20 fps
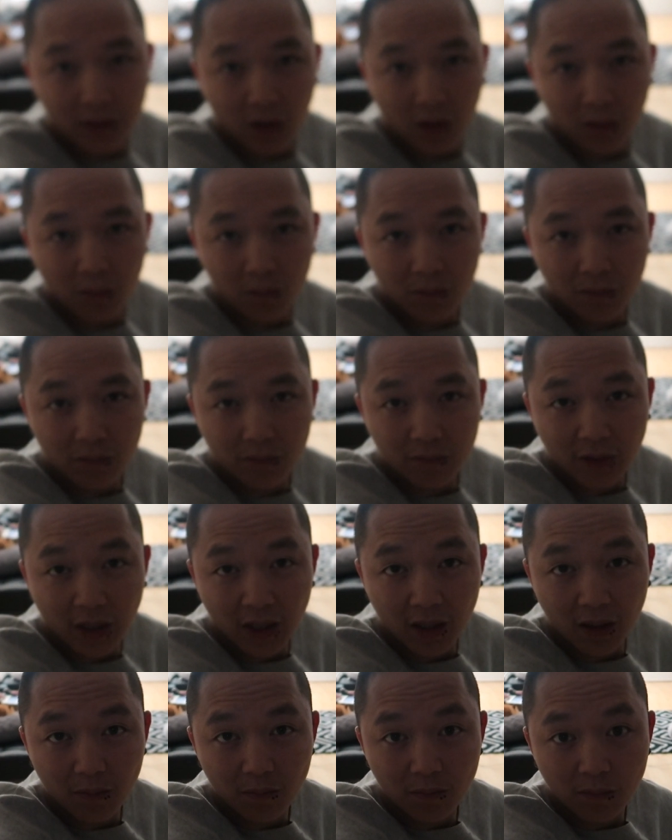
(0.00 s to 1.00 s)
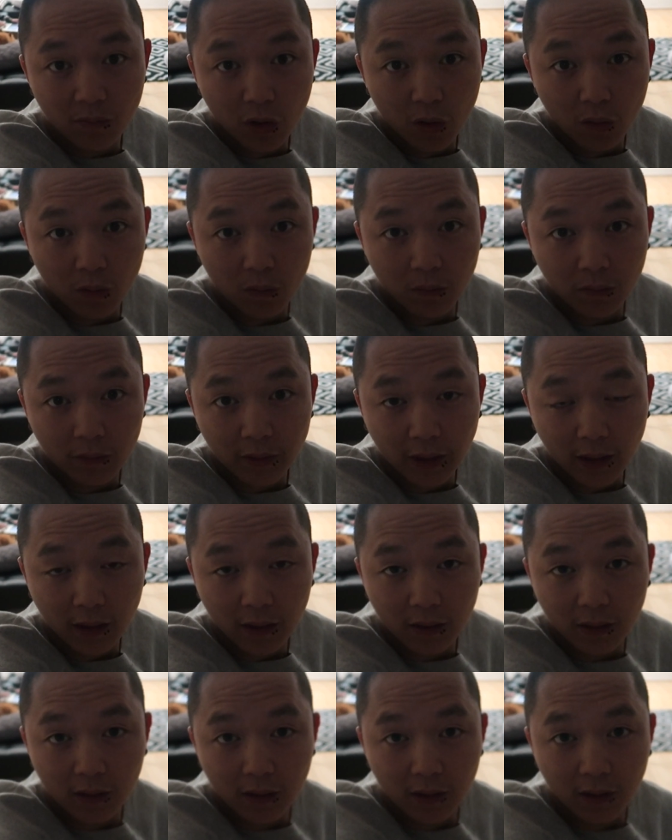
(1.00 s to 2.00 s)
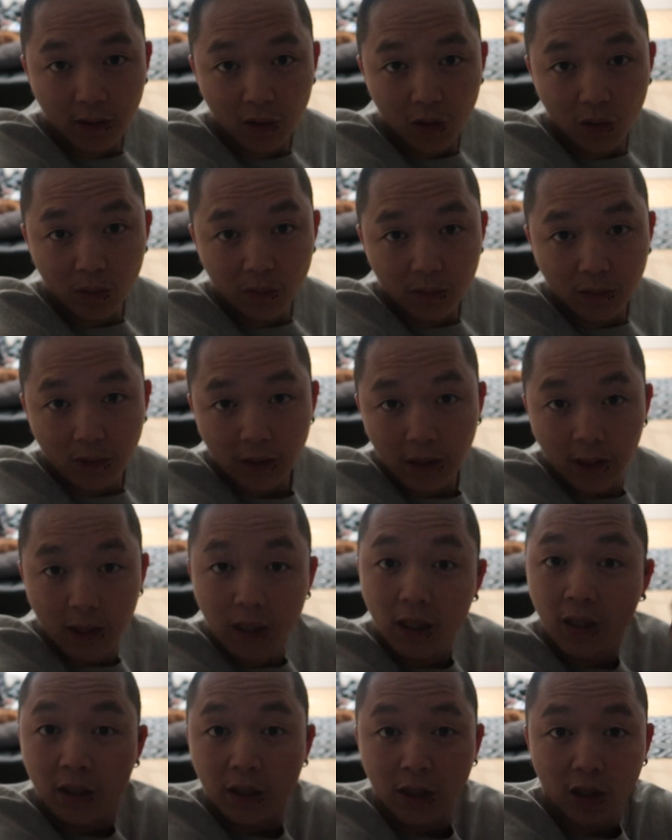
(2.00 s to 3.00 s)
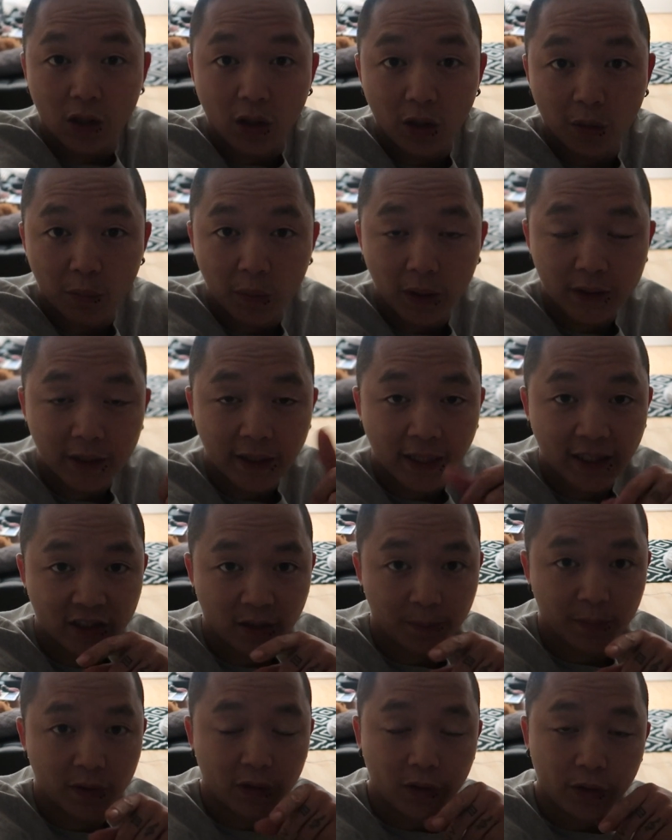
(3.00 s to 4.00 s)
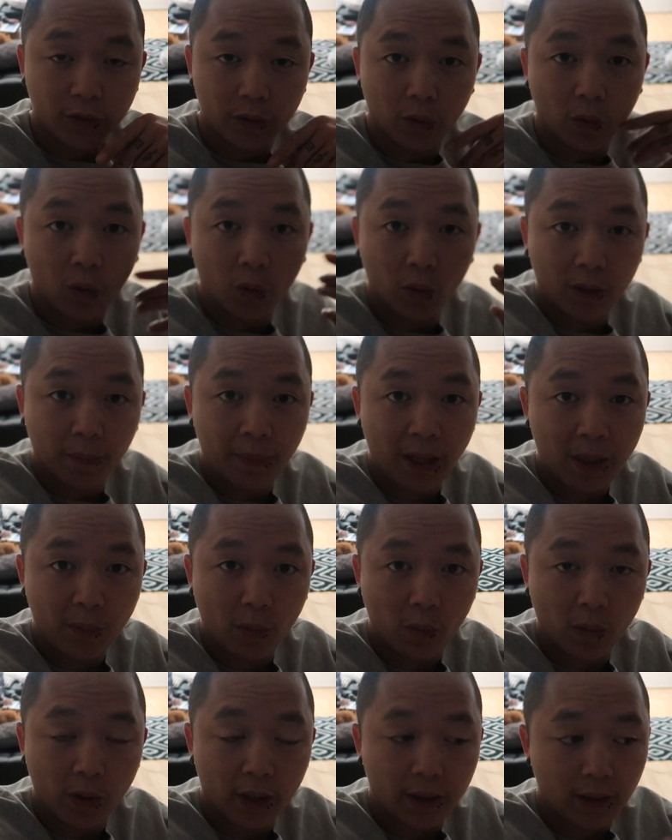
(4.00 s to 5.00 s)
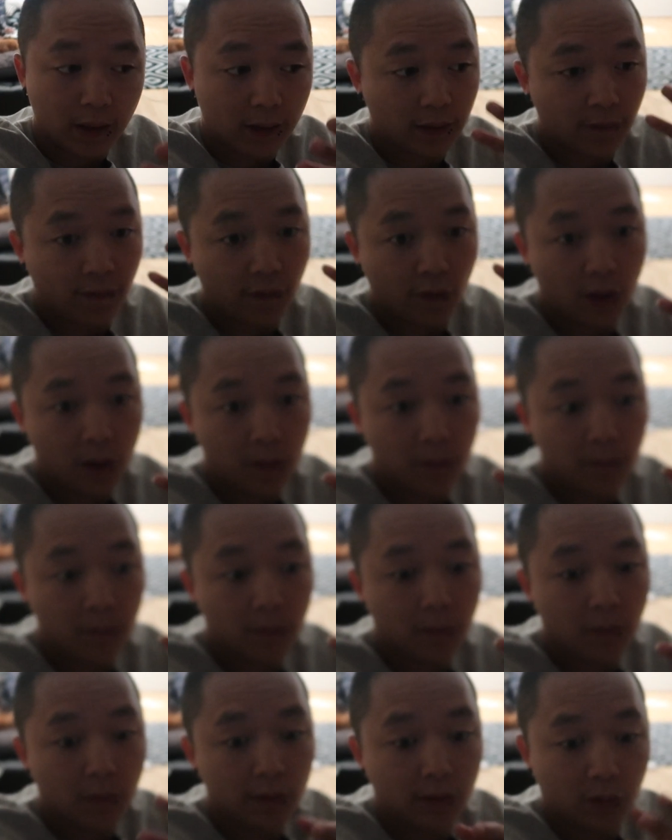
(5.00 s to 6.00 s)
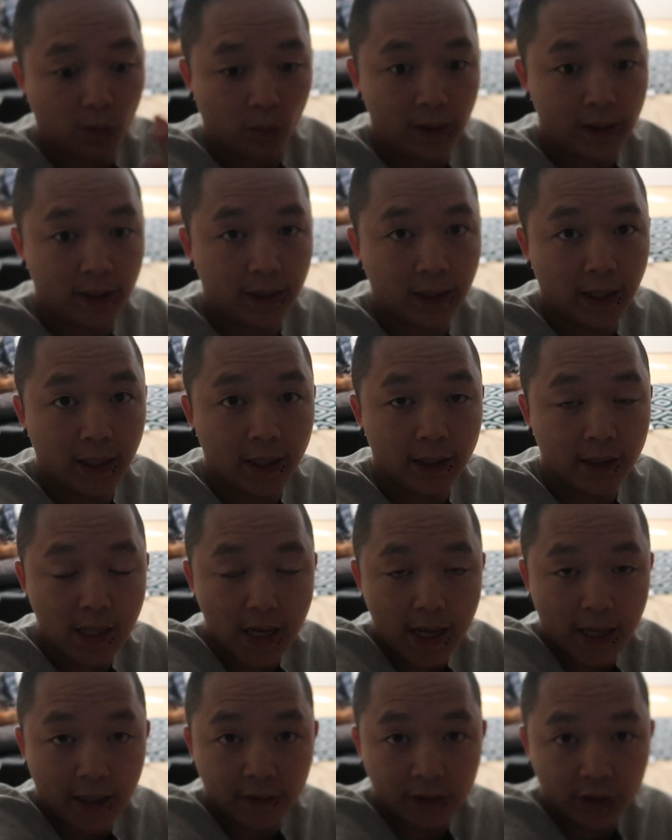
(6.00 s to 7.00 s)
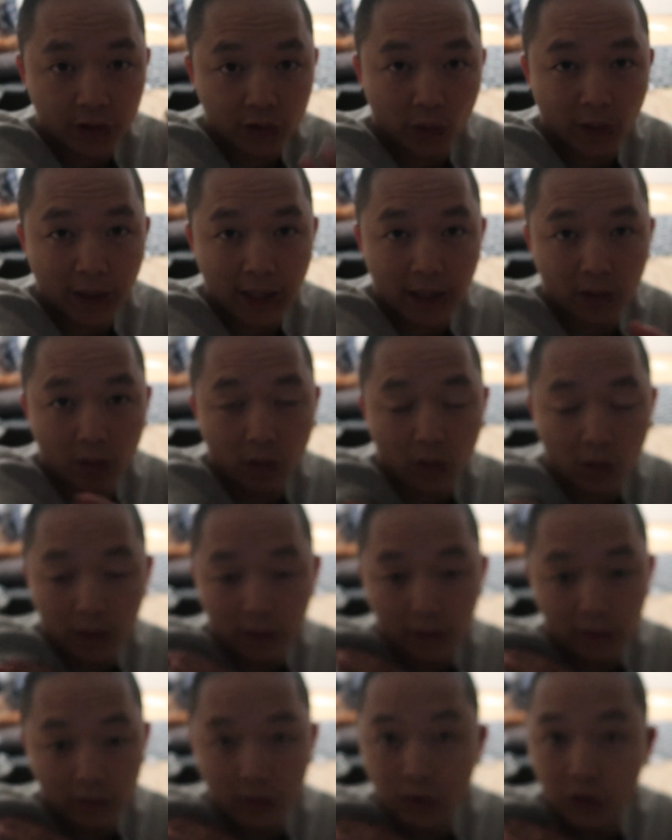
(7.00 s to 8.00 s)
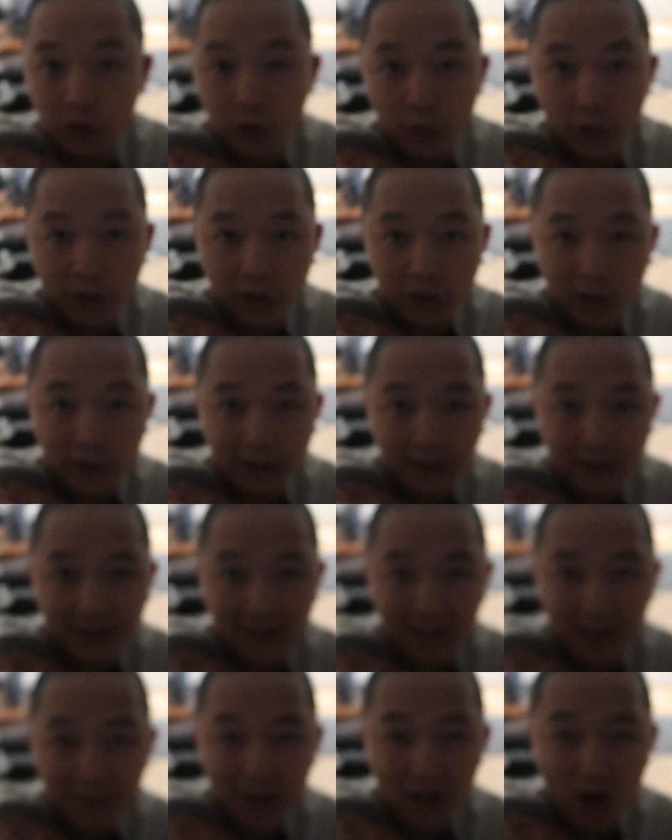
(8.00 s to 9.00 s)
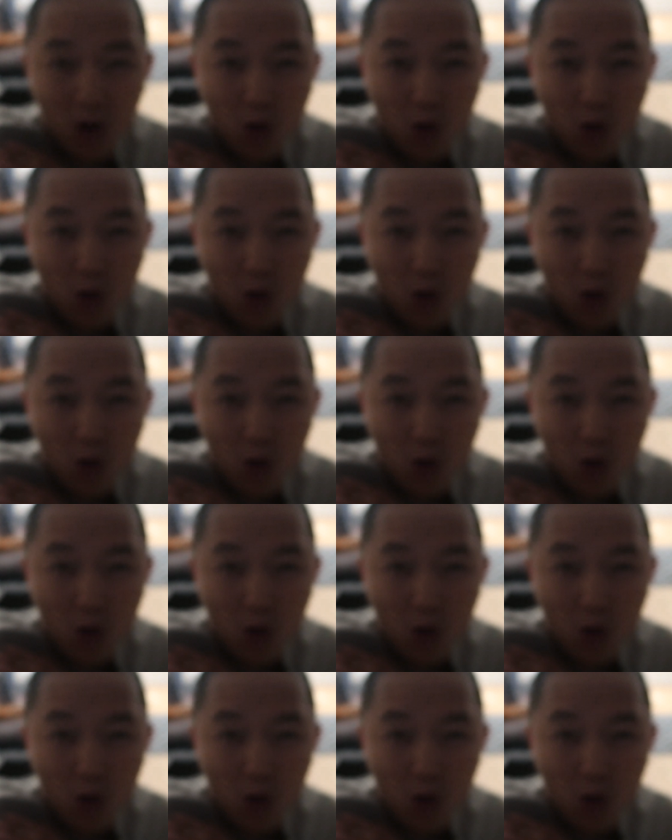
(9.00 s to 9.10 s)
Nope. Yeah. Oh, yeah. Cool. Got a lot of work to catch up to, all the paperwork from the weekend and sort out new stuff that's coming.